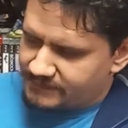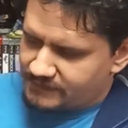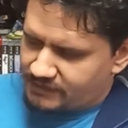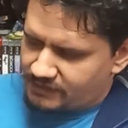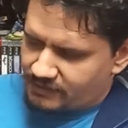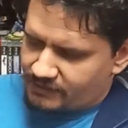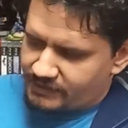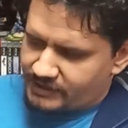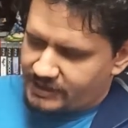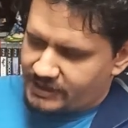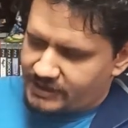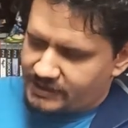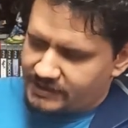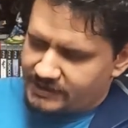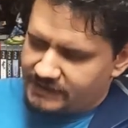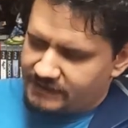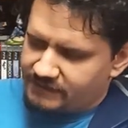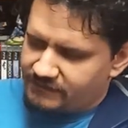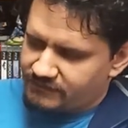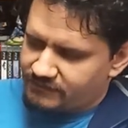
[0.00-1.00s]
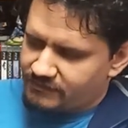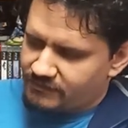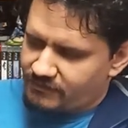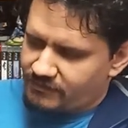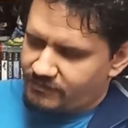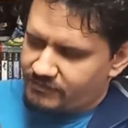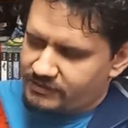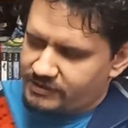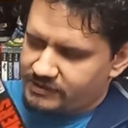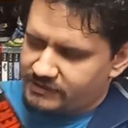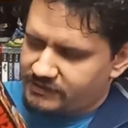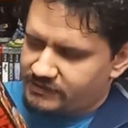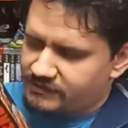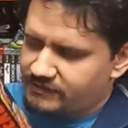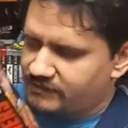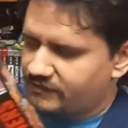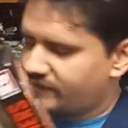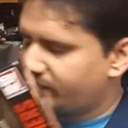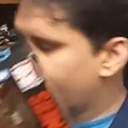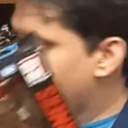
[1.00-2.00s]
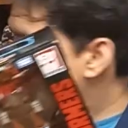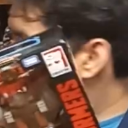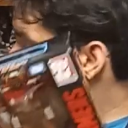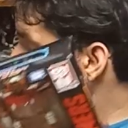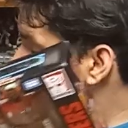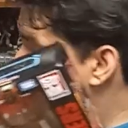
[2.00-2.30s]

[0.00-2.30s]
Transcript: and all that, he's going into the display